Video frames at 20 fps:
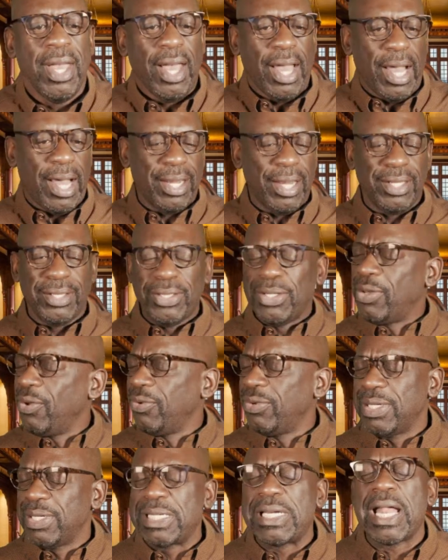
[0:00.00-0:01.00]
Hallelujah. You go
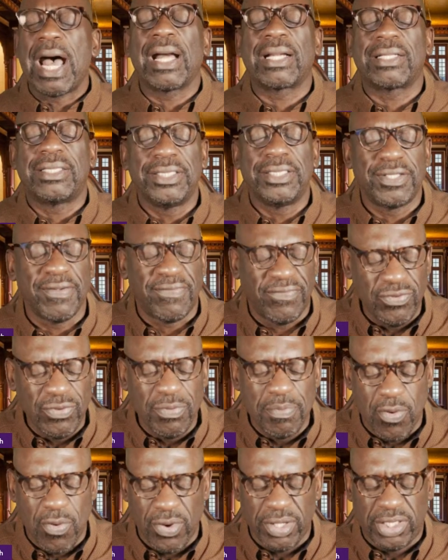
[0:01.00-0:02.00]
to the doctors a few
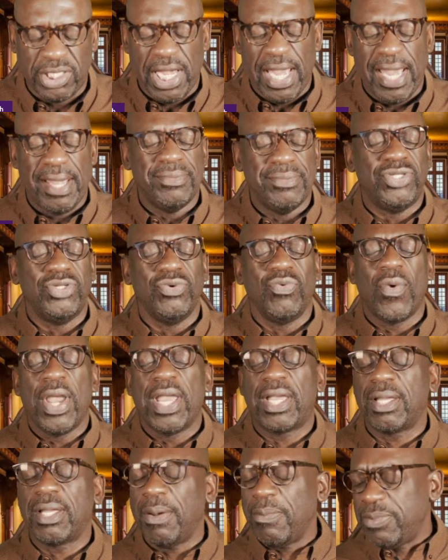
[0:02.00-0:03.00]
more times. You
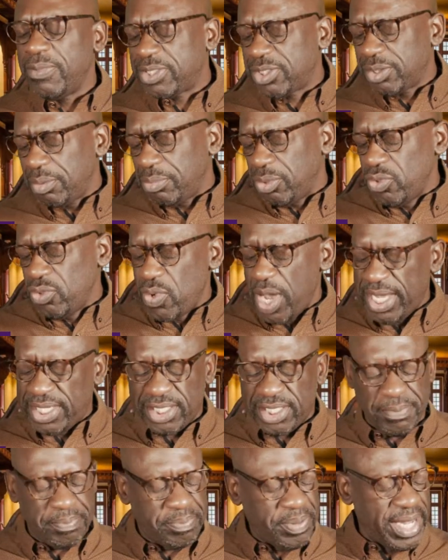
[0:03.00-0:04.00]
wake up with some new
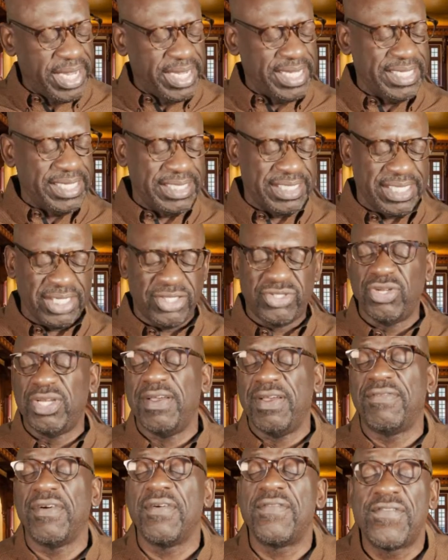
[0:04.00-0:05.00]
aches and pains that you
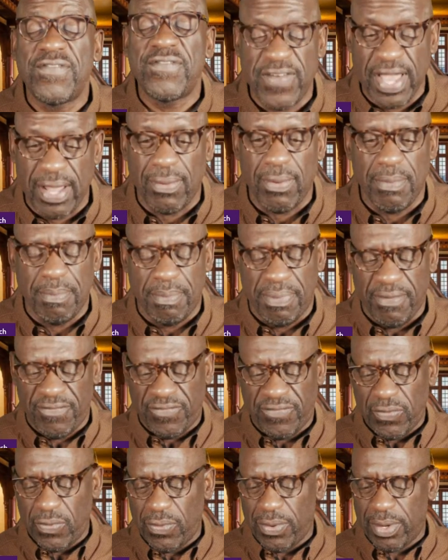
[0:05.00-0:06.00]
never felt
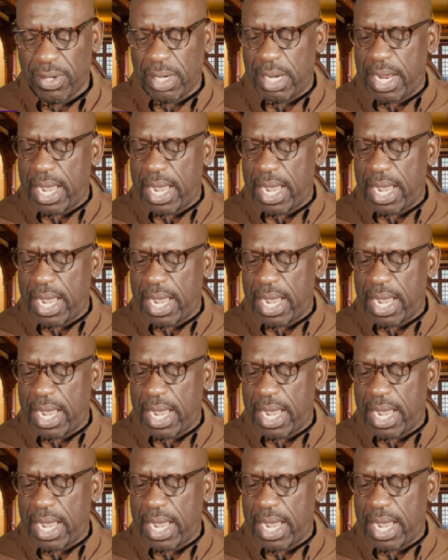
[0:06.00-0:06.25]
before.